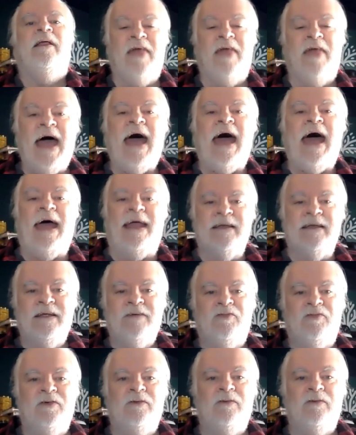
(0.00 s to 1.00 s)
That,
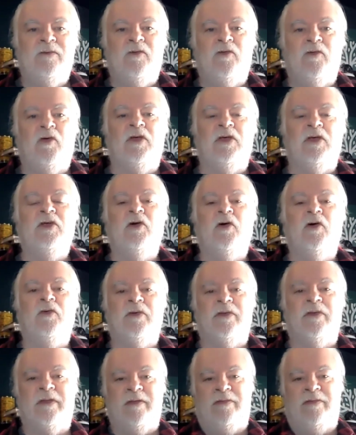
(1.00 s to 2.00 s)
if
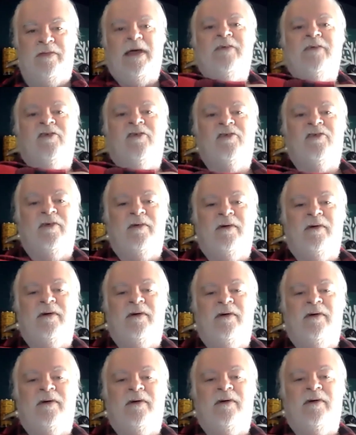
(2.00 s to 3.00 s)
that's
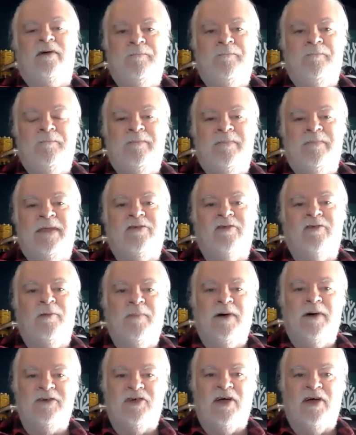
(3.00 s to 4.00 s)

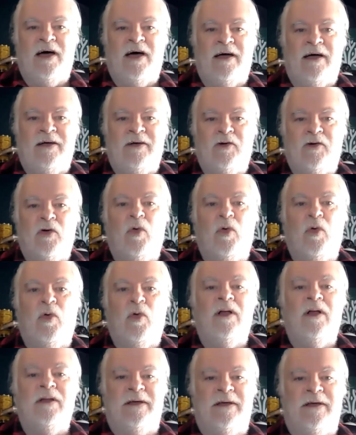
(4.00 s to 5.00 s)
a much higher
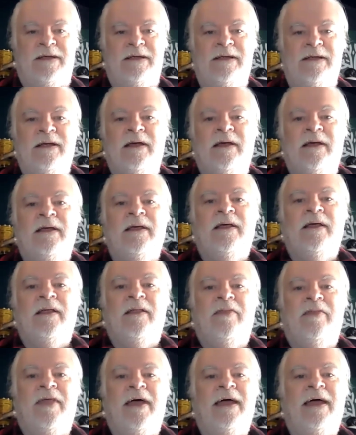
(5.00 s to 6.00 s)
quality
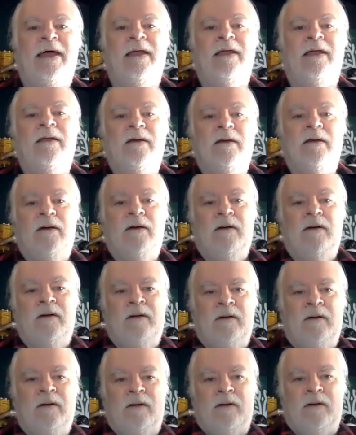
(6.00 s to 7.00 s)
than
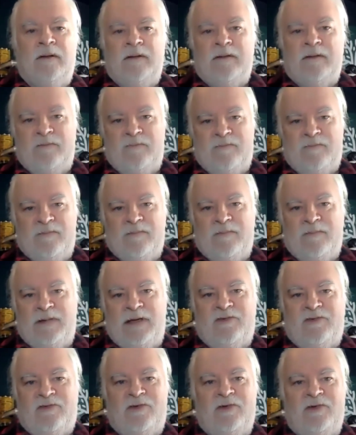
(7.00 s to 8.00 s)

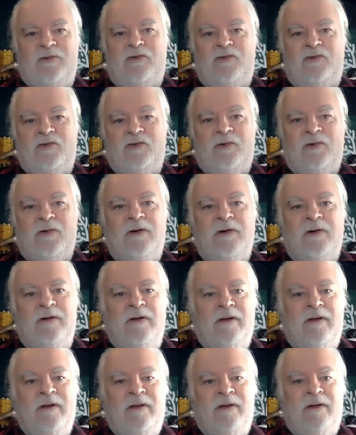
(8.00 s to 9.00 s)
S2
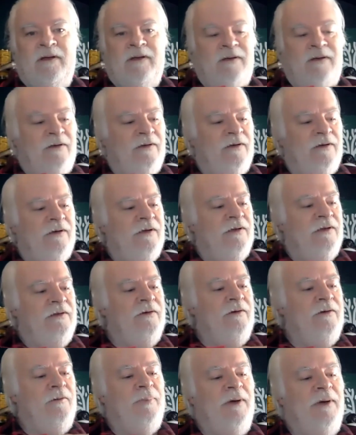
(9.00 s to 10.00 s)
short, a
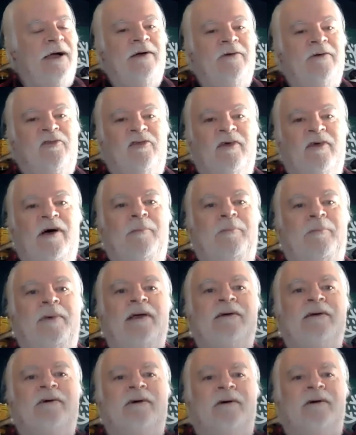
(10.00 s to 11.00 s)
little bounce, a
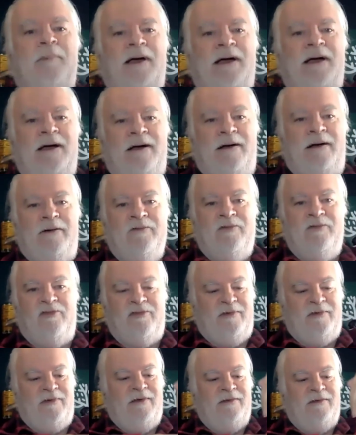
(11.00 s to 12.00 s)
bigger
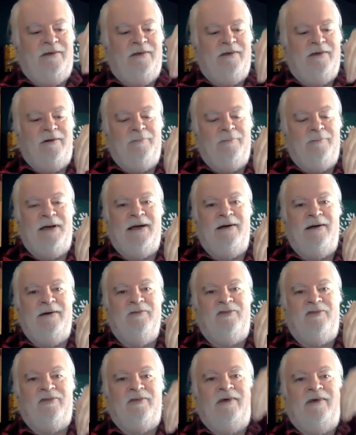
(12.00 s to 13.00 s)
bounce, a little
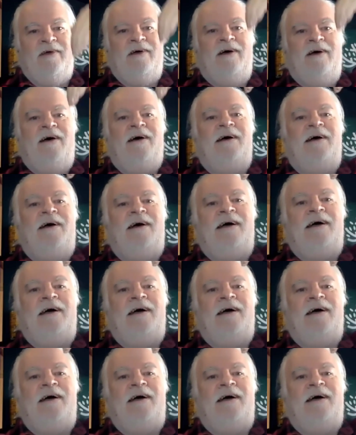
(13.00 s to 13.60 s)
bounce, a